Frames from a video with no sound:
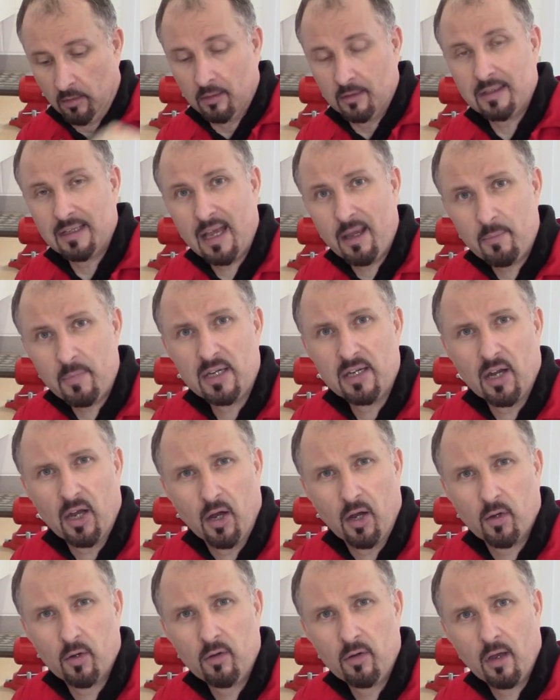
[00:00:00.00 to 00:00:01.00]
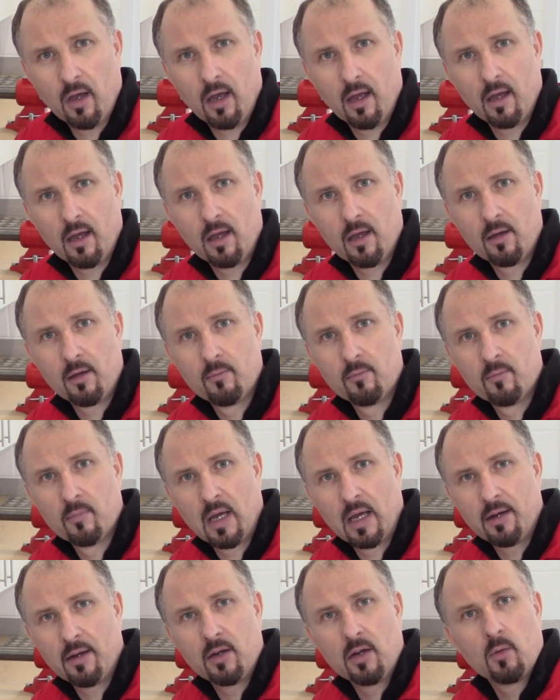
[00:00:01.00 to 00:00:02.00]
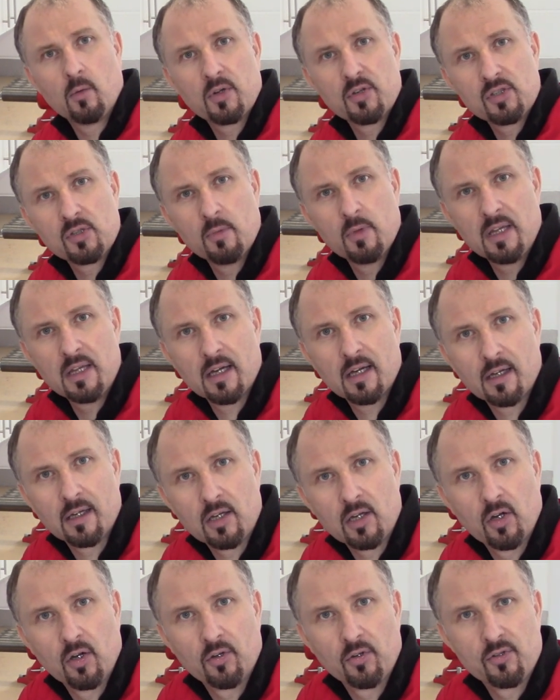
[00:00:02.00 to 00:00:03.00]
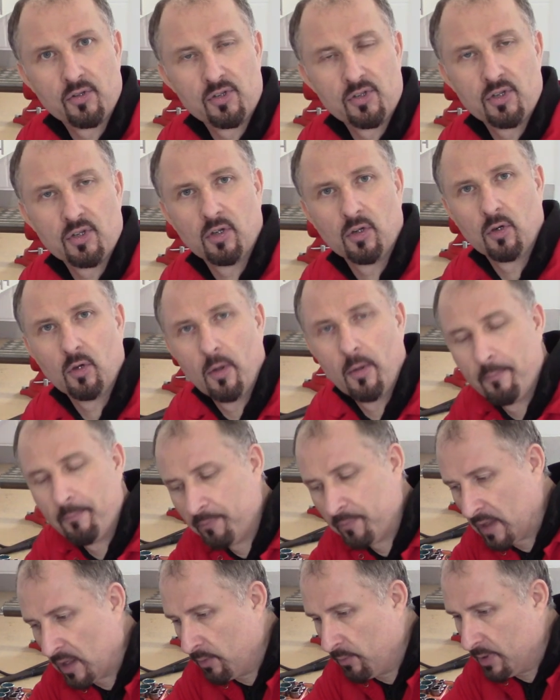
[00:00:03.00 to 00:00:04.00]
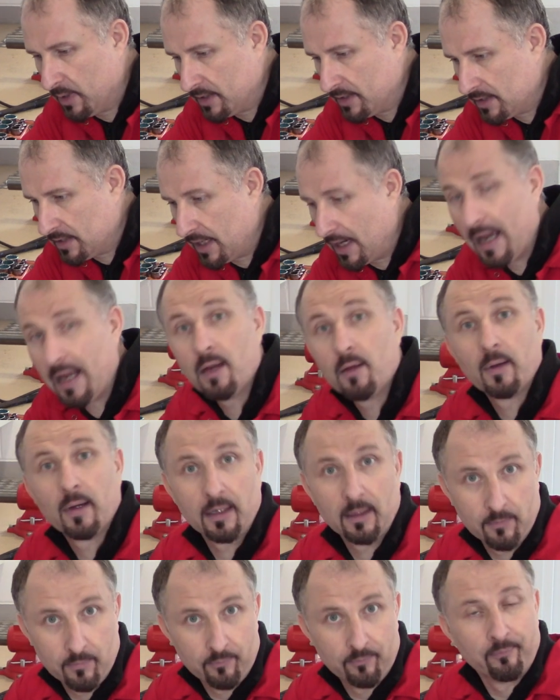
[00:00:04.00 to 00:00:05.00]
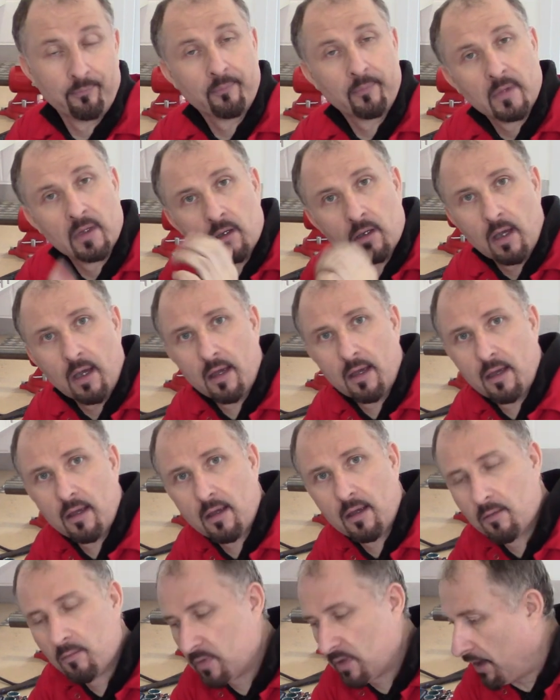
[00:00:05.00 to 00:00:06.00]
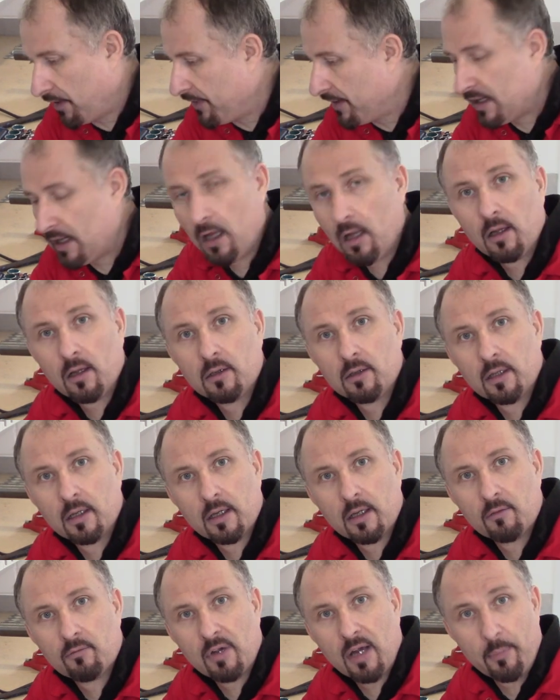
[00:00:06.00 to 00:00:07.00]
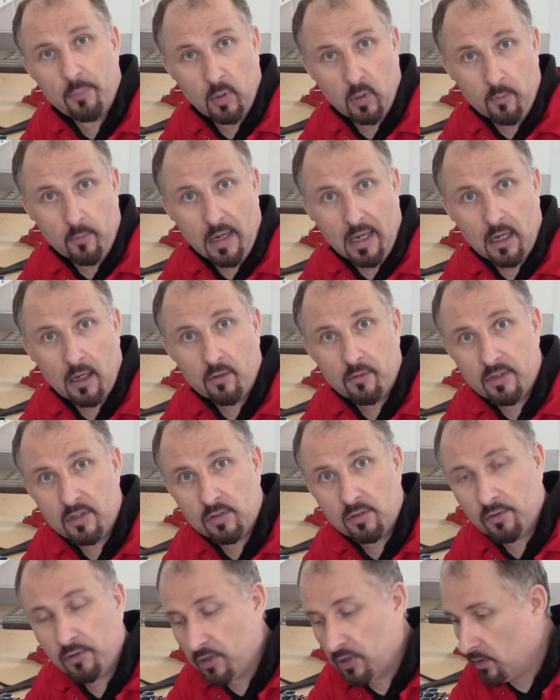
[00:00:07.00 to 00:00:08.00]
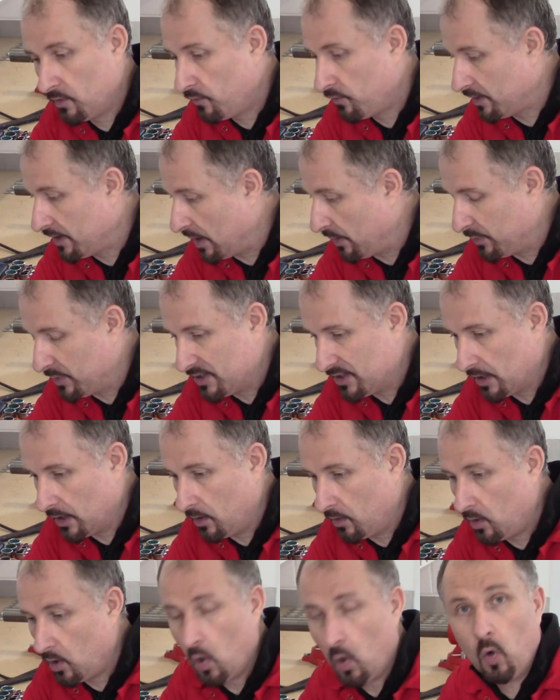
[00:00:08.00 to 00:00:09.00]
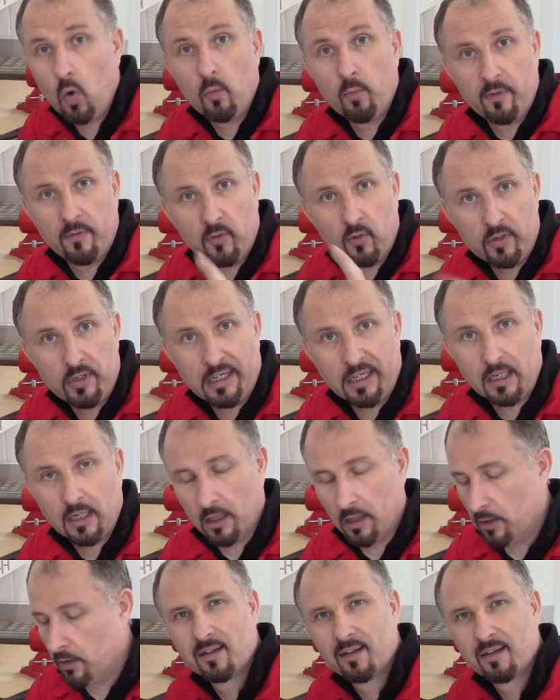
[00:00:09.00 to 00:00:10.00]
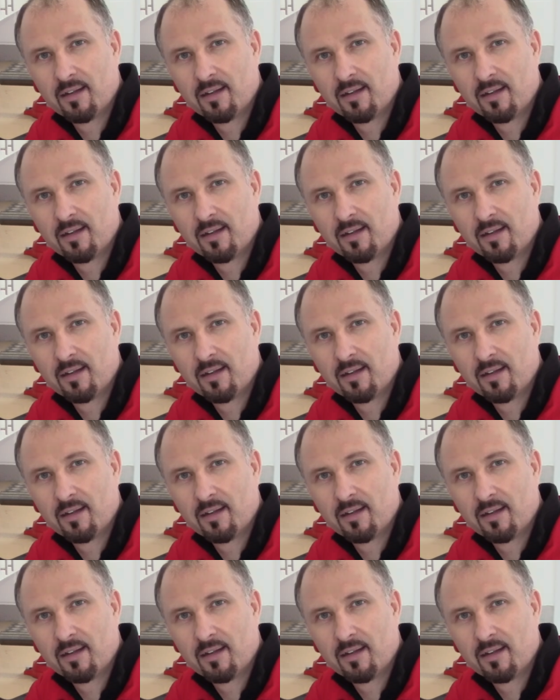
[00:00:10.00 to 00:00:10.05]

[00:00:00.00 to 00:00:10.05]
let me know. Um, I don't know what some of the icons do. But uh, anyway, um, I think I'll uh, wrap up now. This will do for an episode. Oh, before you go,